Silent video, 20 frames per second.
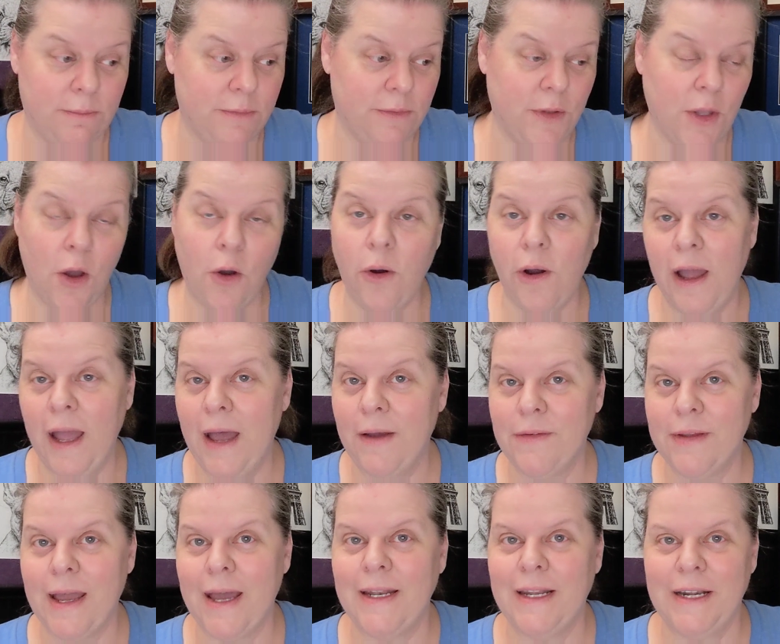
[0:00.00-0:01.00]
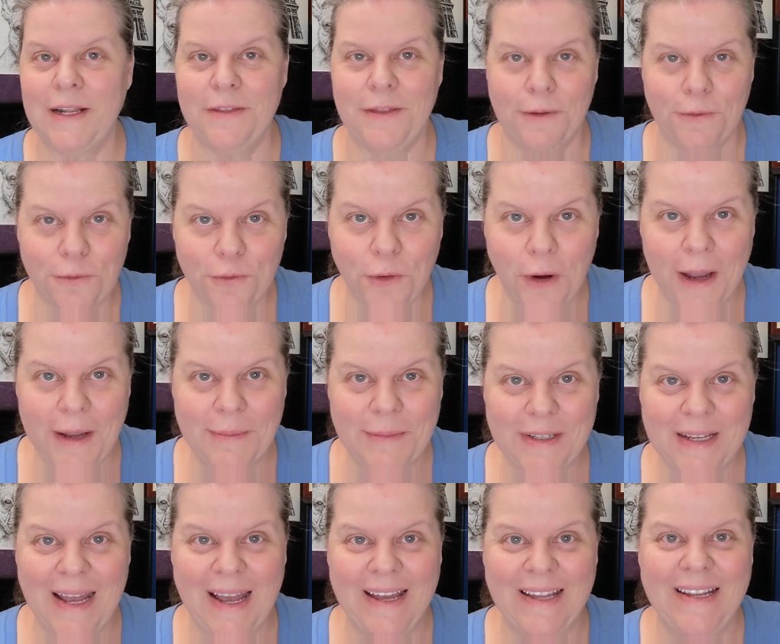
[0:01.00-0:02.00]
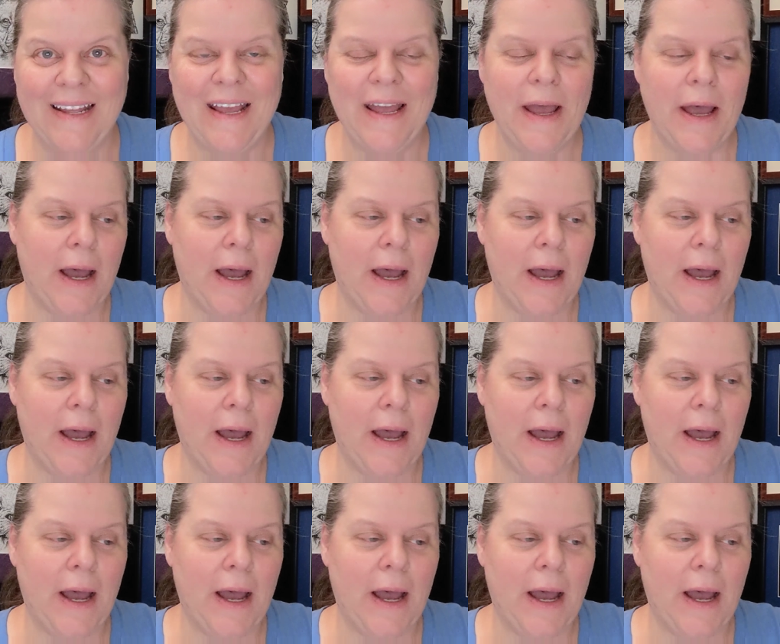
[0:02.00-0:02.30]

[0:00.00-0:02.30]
No, I haven't gotten anything framed yet.